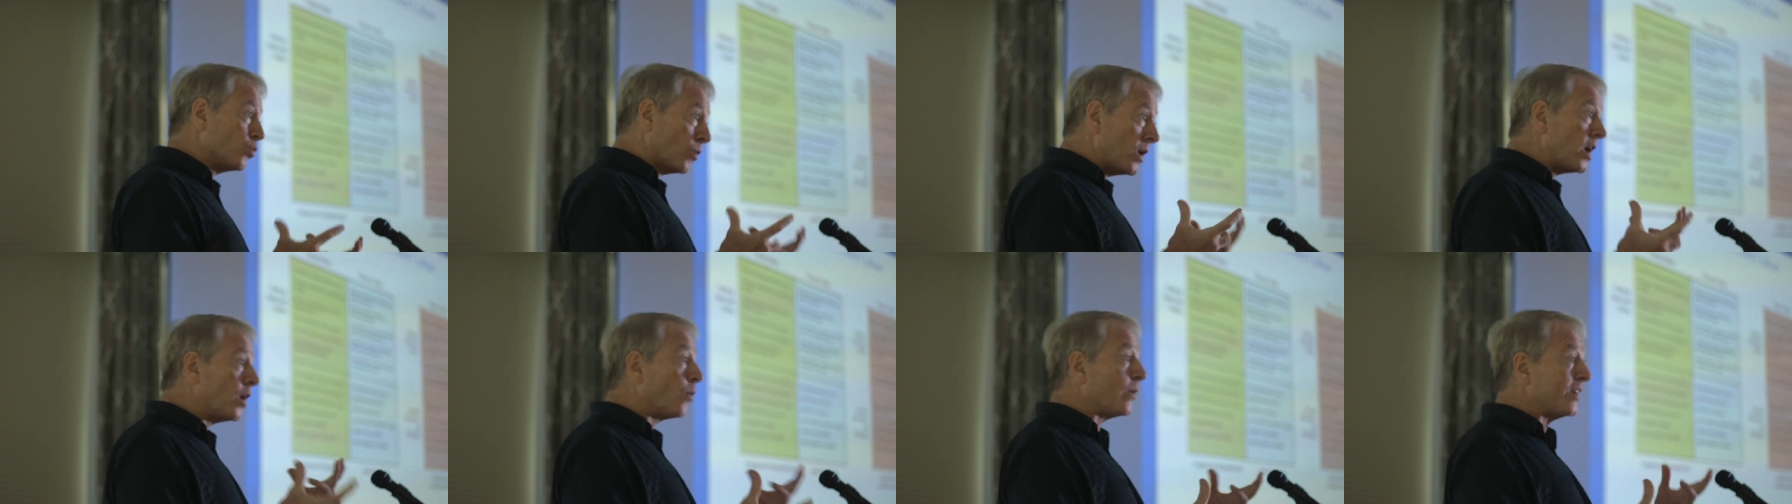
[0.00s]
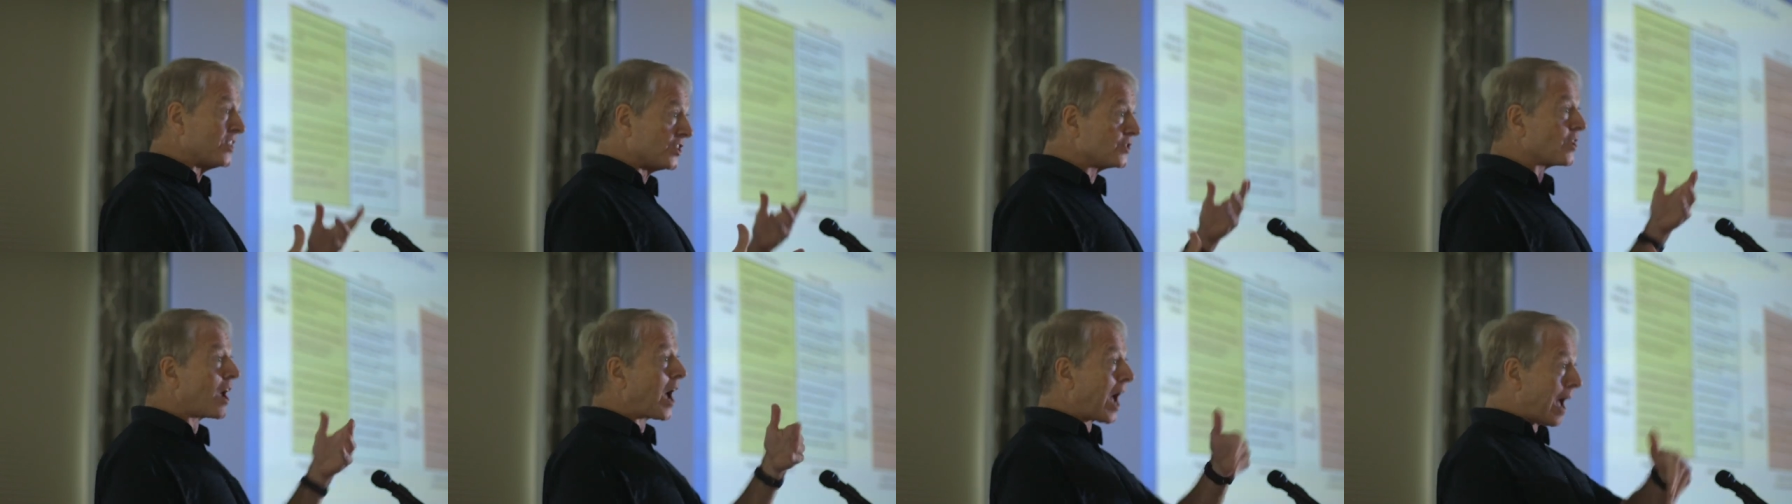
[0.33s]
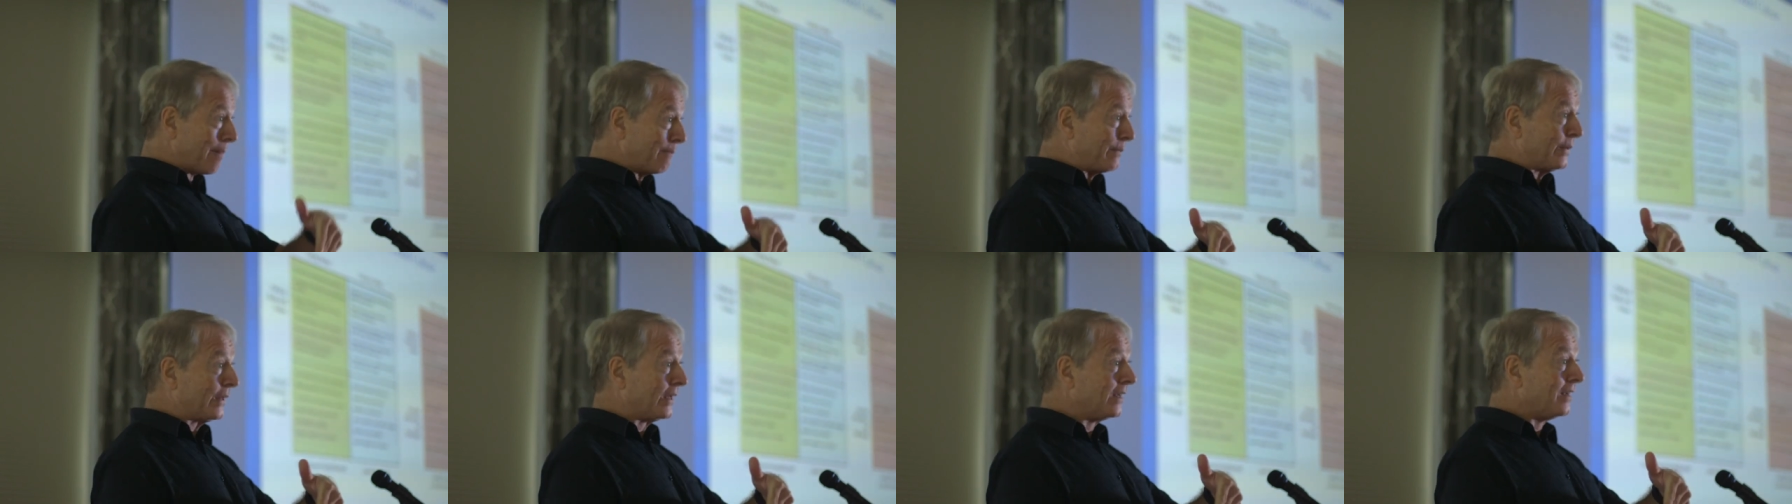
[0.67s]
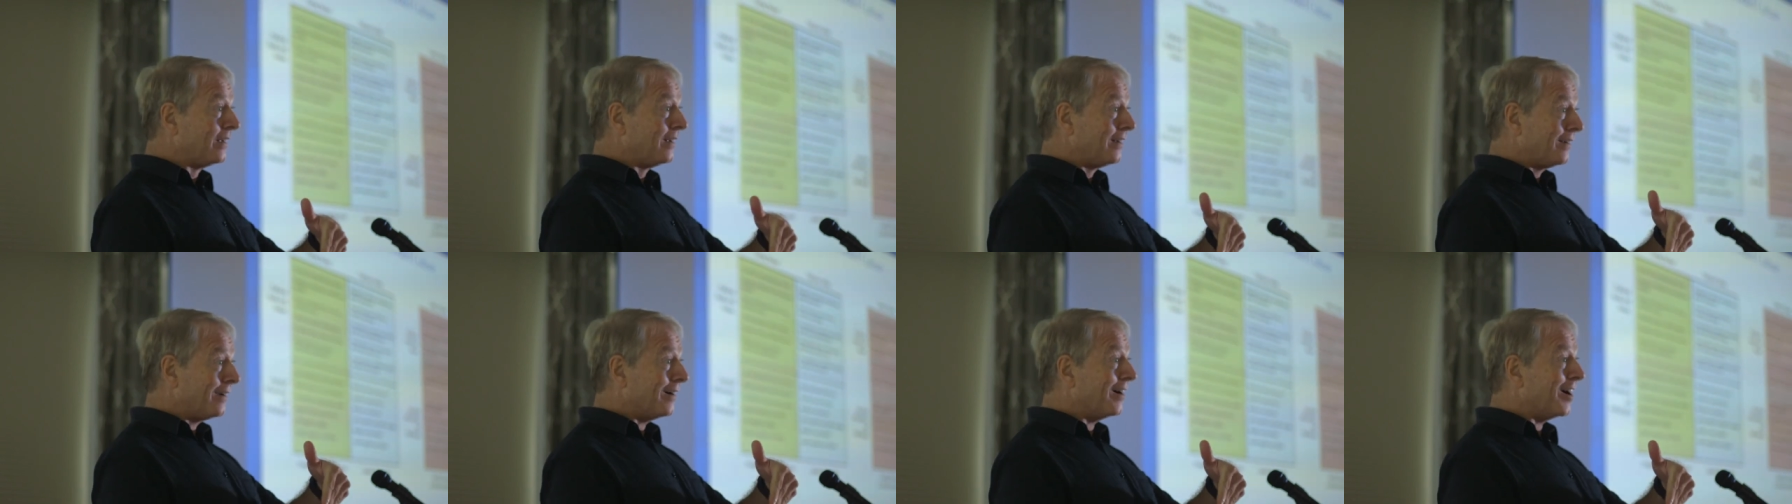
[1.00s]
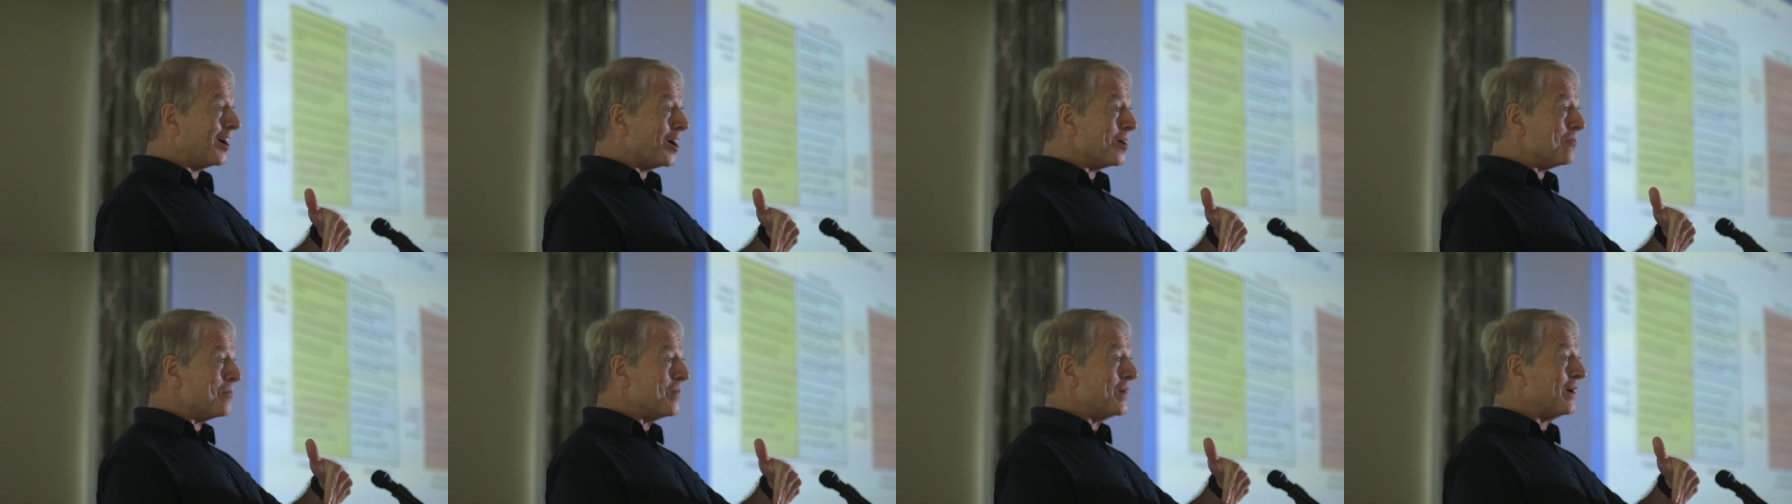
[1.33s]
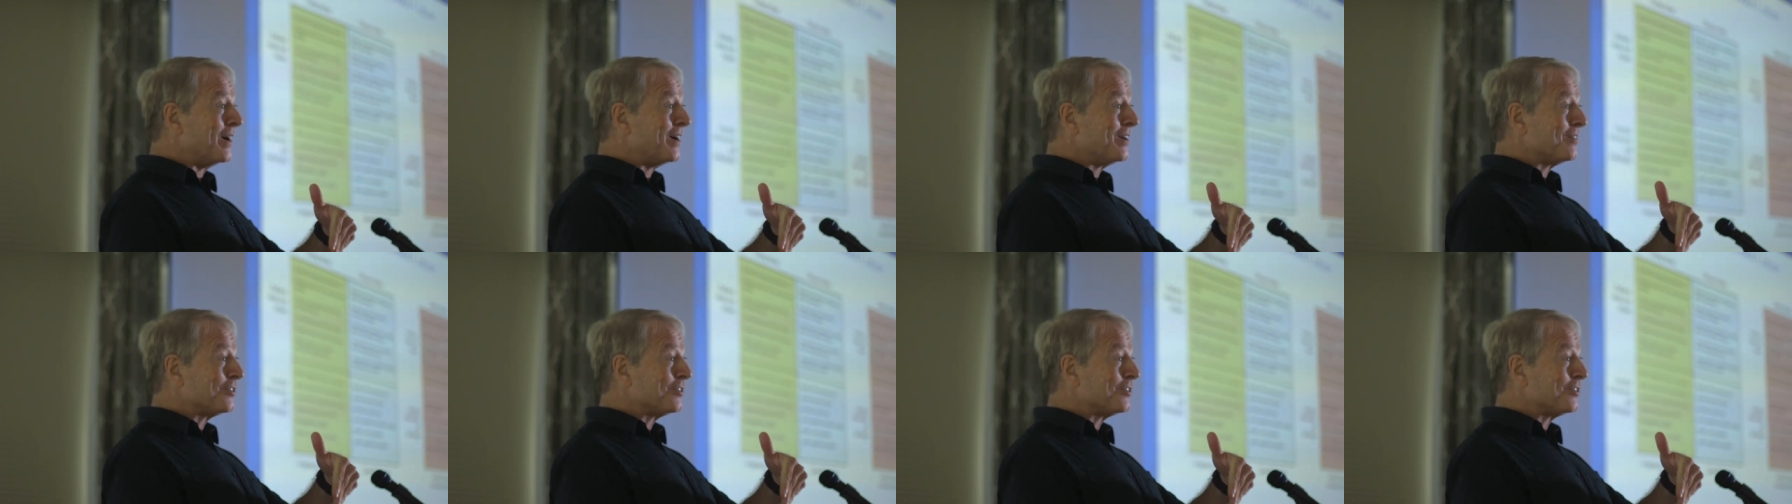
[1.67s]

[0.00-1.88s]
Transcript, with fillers: Well, we stop um,